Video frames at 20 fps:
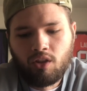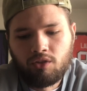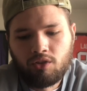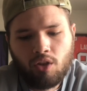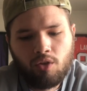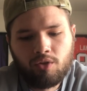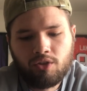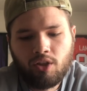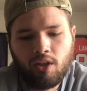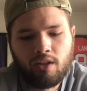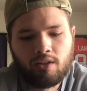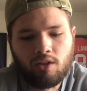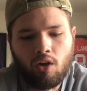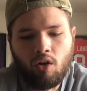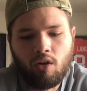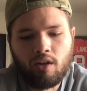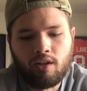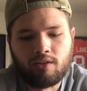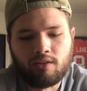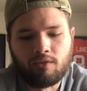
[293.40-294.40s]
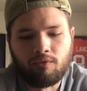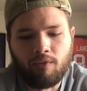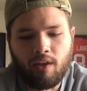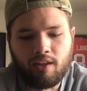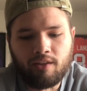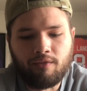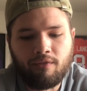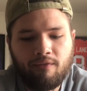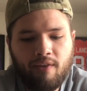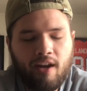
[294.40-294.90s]
So
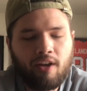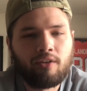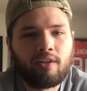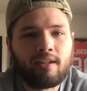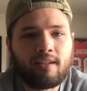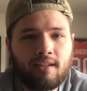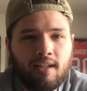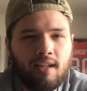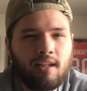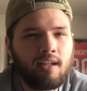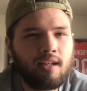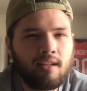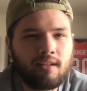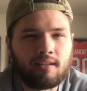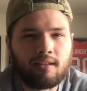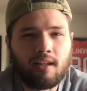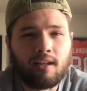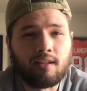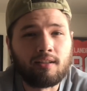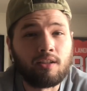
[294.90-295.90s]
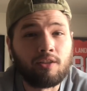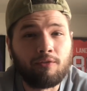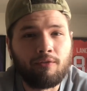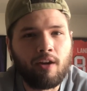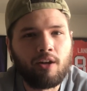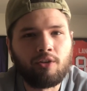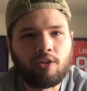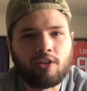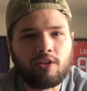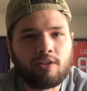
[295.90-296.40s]
it's very tedious things. It's
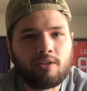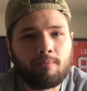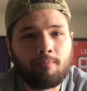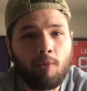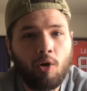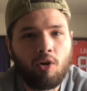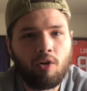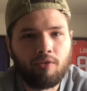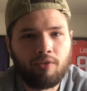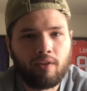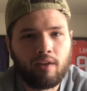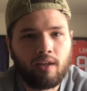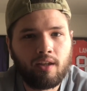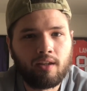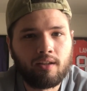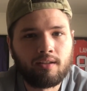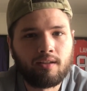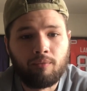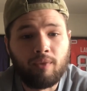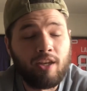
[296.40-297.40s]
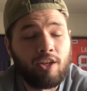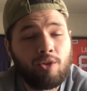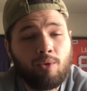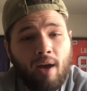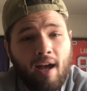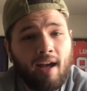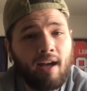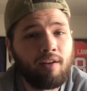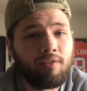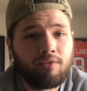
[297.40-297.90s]
very small things that you
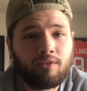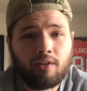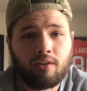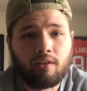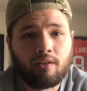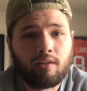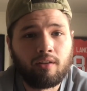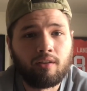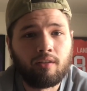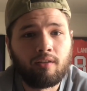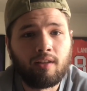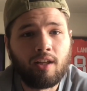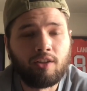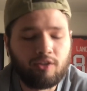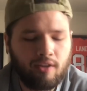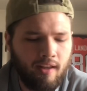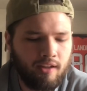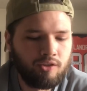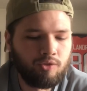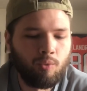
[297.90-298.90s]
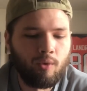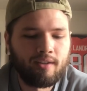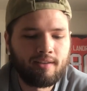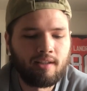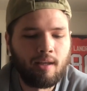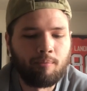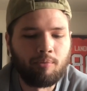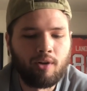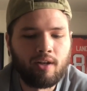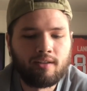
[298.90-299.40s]
have to. That's what
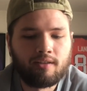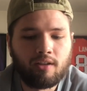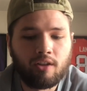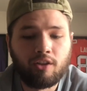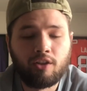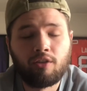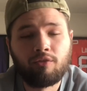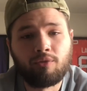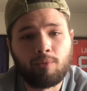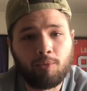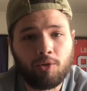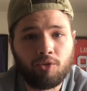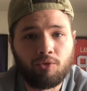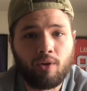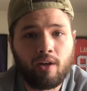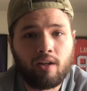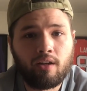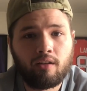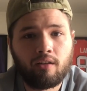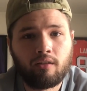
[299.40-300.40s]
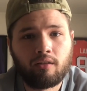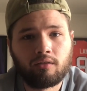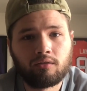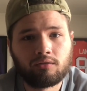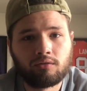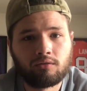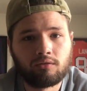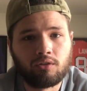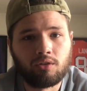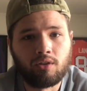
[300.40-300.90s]
separates the good from the great.
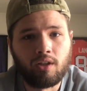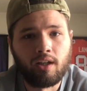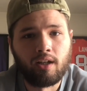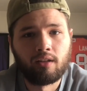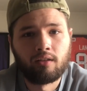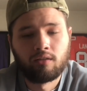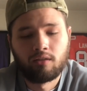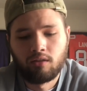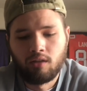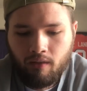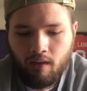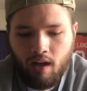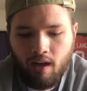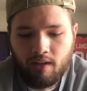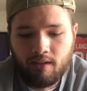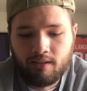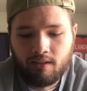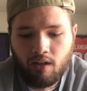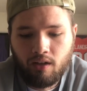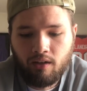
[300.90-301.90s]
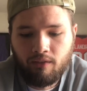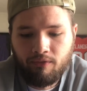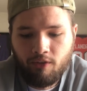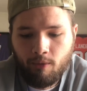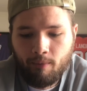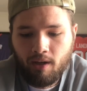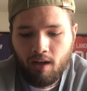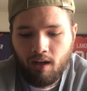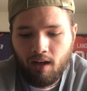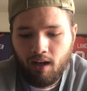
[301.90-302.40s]
Okay. How to study
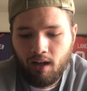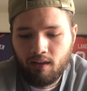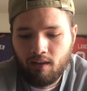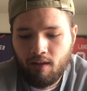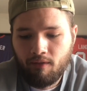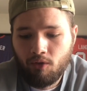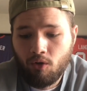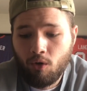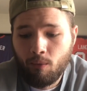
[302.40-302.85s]
film at a high level.